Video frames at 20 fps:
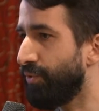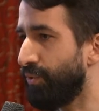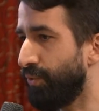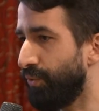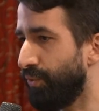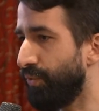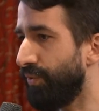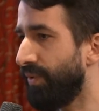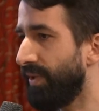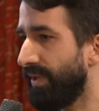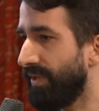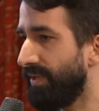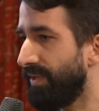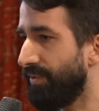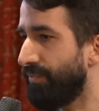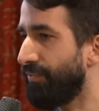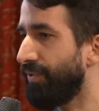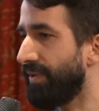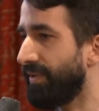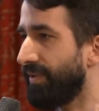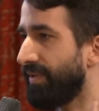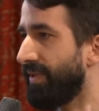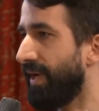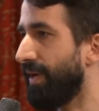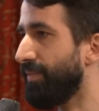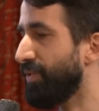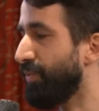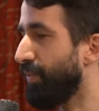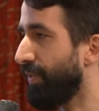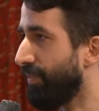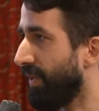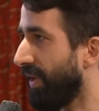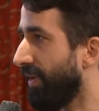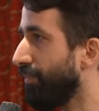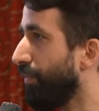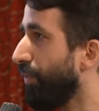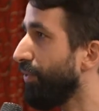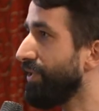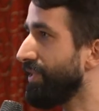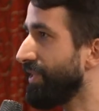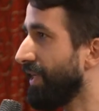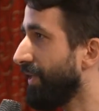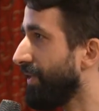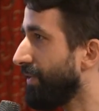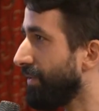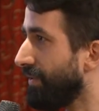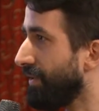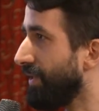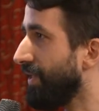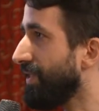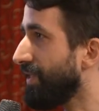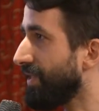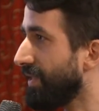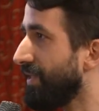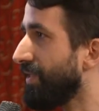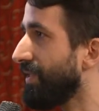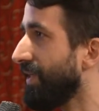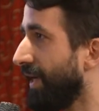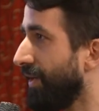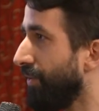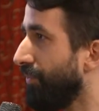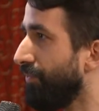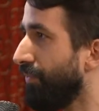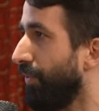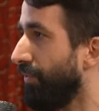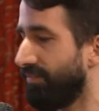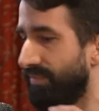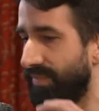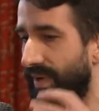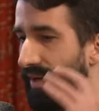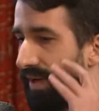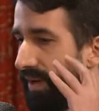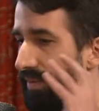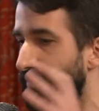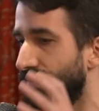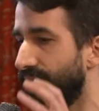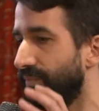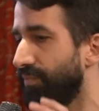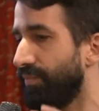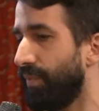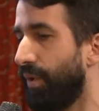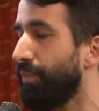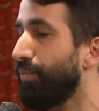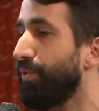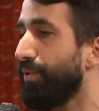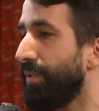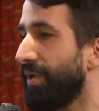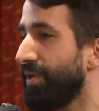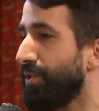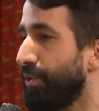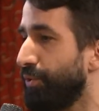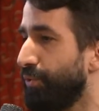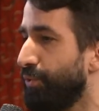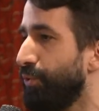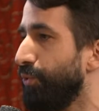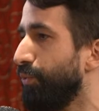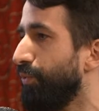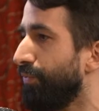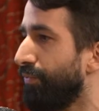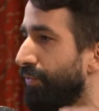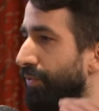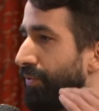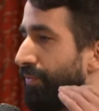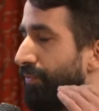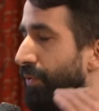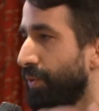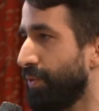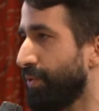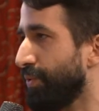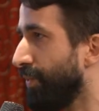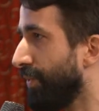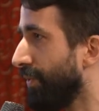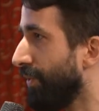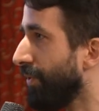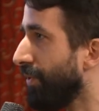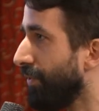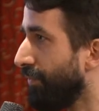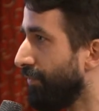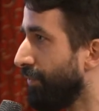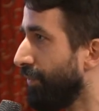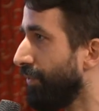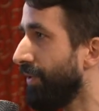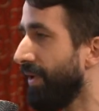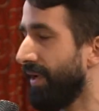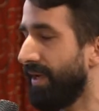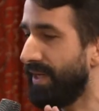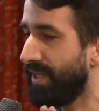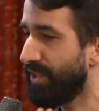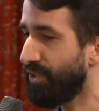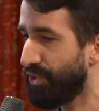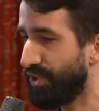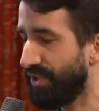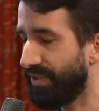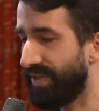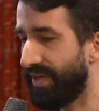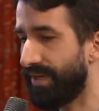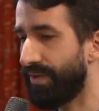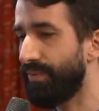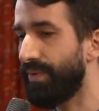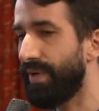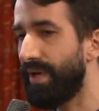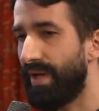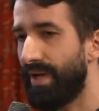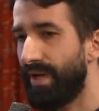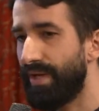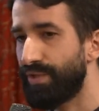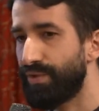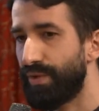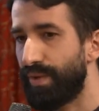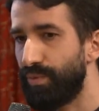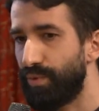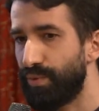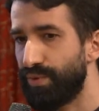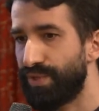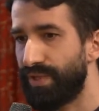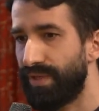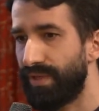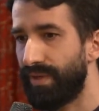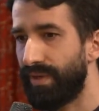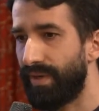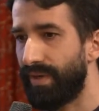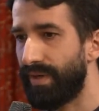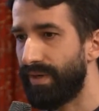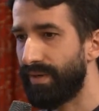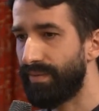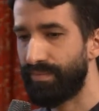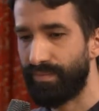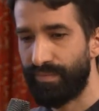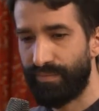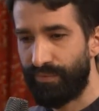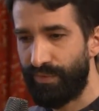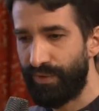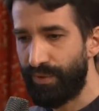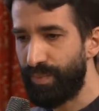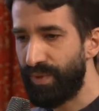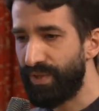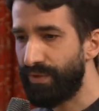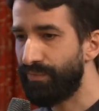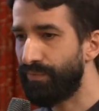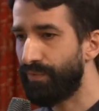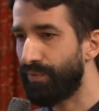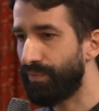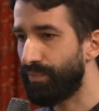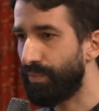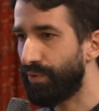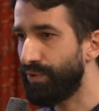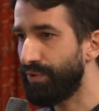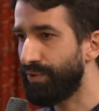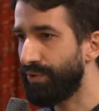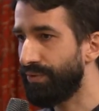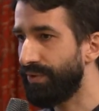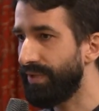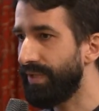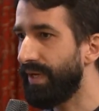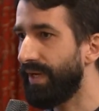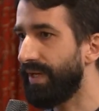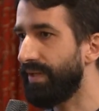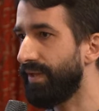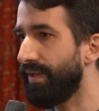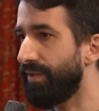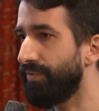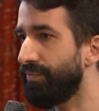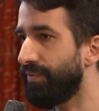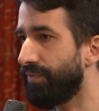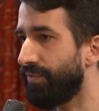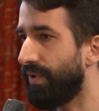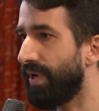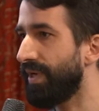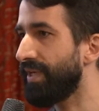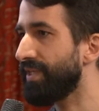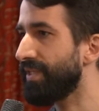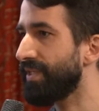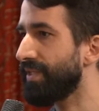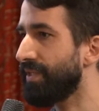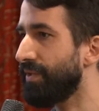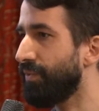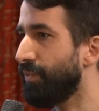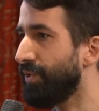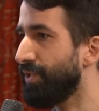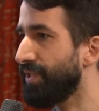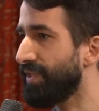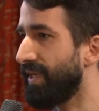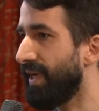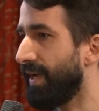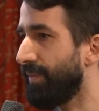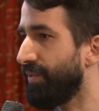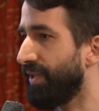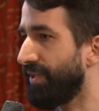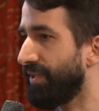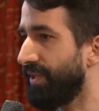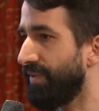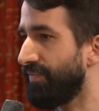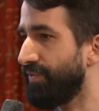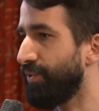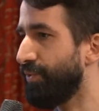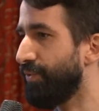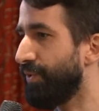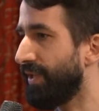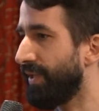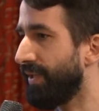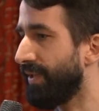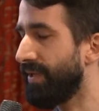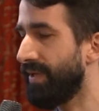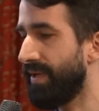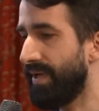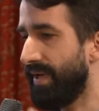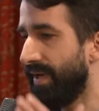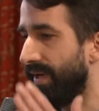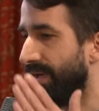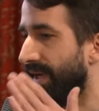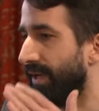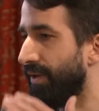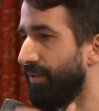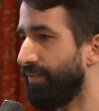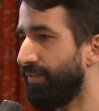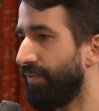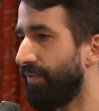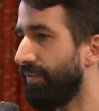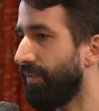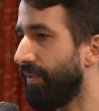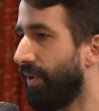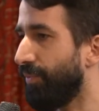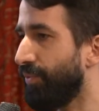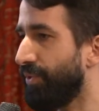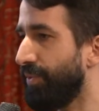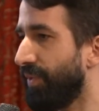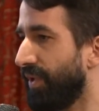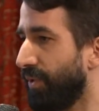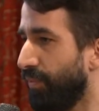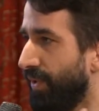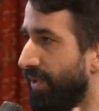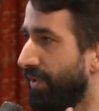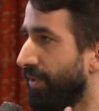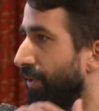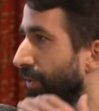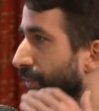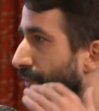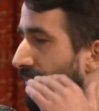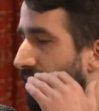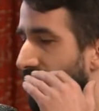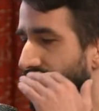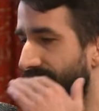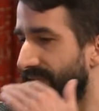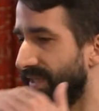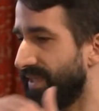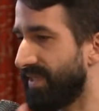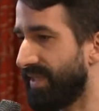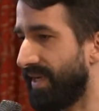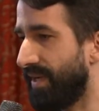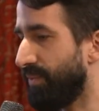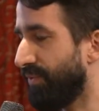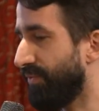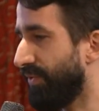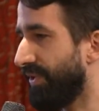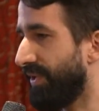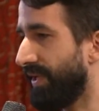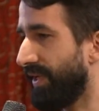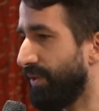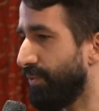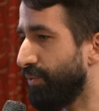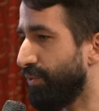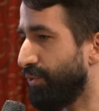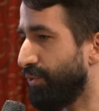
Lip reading: to different times when my body cycle is kind of I'm optimized and tuned for focus work or for chill down. So I'm using Fitbit for monitoring, and then Rise, which is the app that gives you the kind of optimal window. On this time of the day,